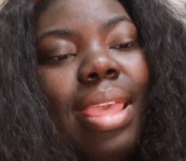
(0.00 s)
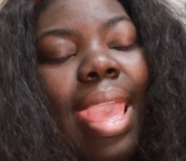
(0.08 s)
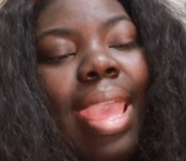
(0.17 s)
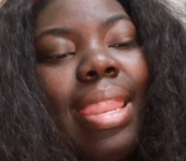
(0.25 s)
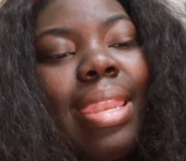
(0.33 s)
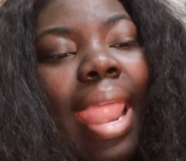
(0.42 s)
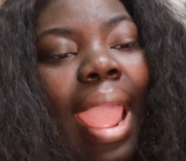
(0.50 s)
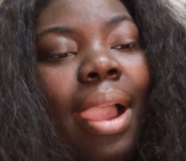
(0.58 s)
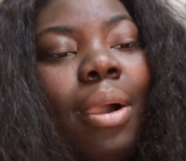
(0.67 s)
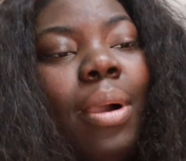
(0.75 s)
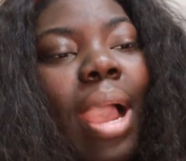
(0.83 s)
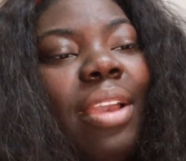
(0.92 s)
and
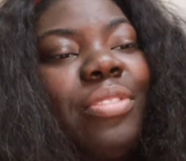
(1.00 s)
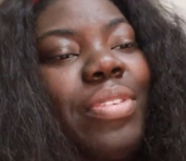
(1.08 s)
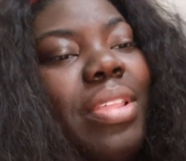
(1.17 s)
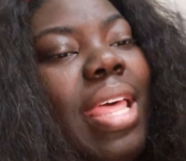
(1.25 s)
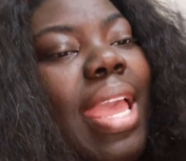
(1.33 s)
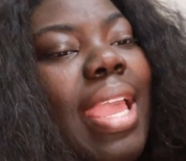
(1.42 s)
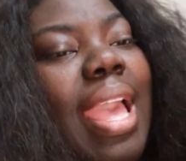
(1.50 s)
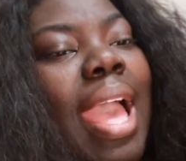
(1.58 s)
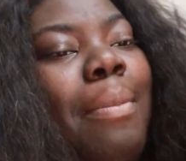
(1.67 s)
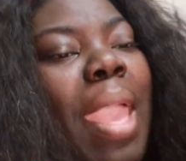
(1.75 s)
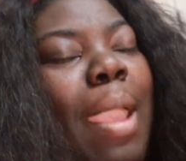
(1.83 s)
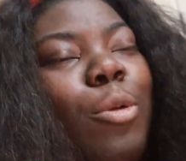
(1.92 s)
now I feel like
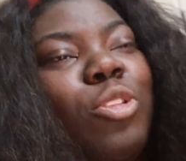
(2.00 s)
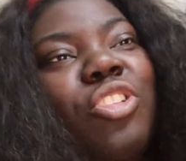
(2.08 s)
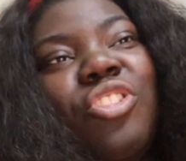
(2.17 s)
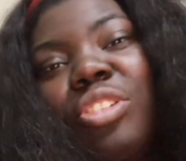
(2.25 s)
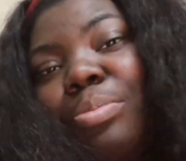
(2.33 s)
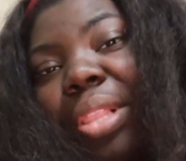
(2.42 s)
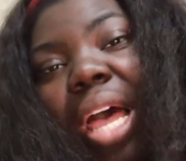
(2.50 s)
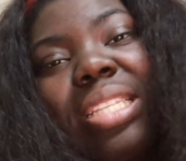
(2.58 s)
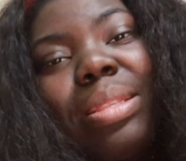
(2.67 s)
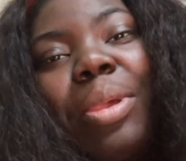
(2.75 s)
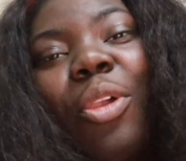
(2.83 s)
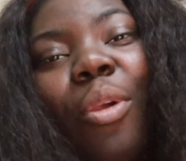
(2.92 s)
I'm able to just
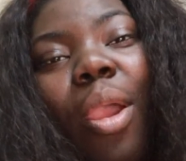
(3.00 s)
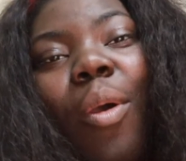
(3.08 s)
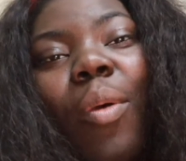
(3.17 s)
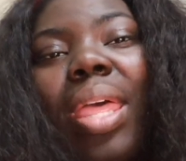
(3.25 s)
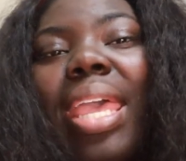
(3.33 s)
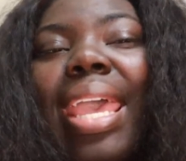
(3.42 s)
blossom and grow.